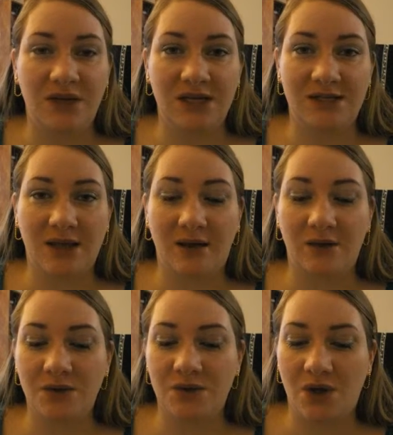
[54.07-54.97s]
for this
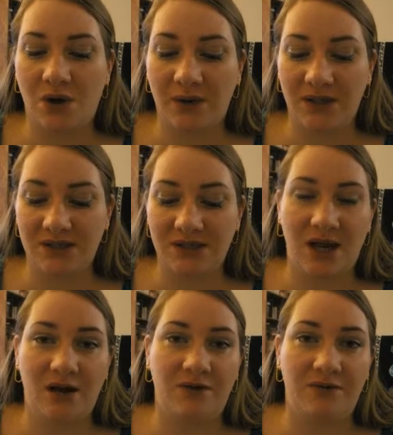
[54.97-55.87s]
cycle. So
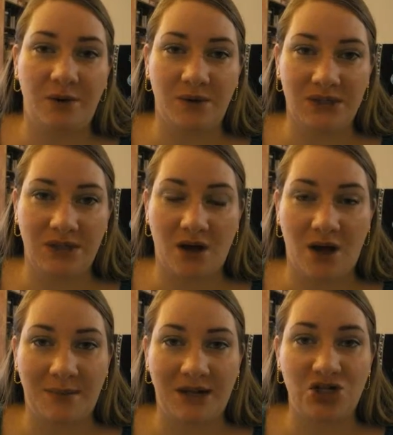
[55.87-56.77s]
instead of focusing
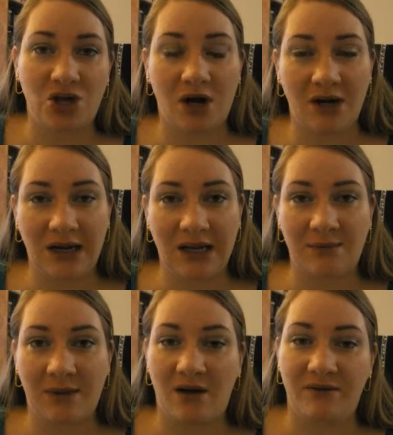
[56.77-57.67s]
on my charting
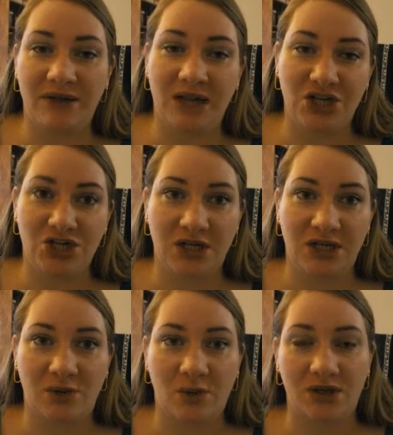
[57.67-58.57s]
and my
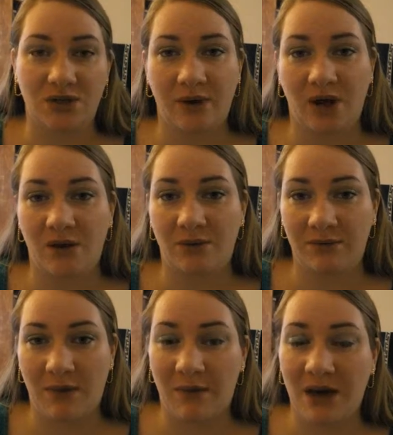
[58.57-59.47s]
ovulation and what's going on
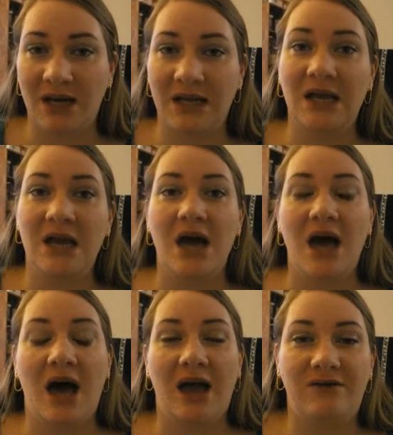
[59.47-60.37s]
with my body,
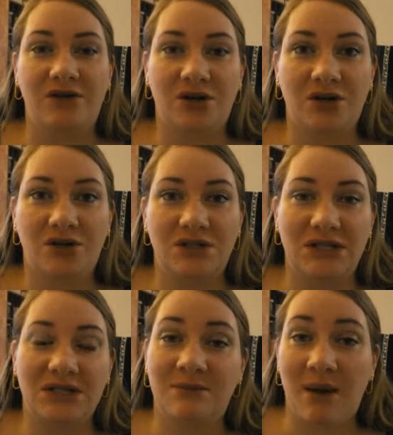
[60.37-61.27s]
I've turned
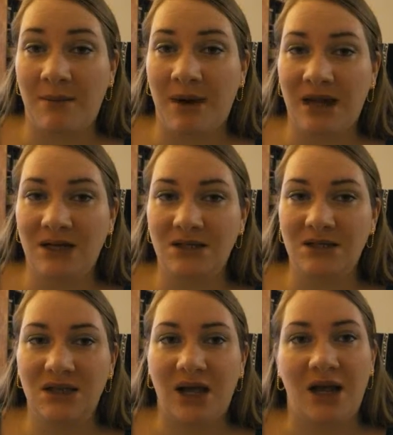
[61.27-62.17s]
into my
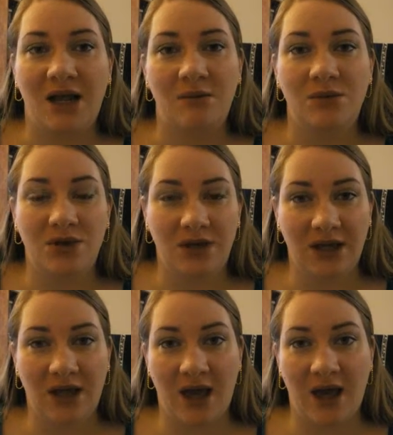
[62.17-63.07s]
mind, and I'm
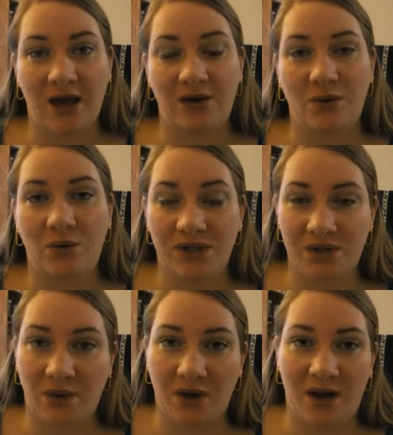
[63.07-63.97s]
looking at what's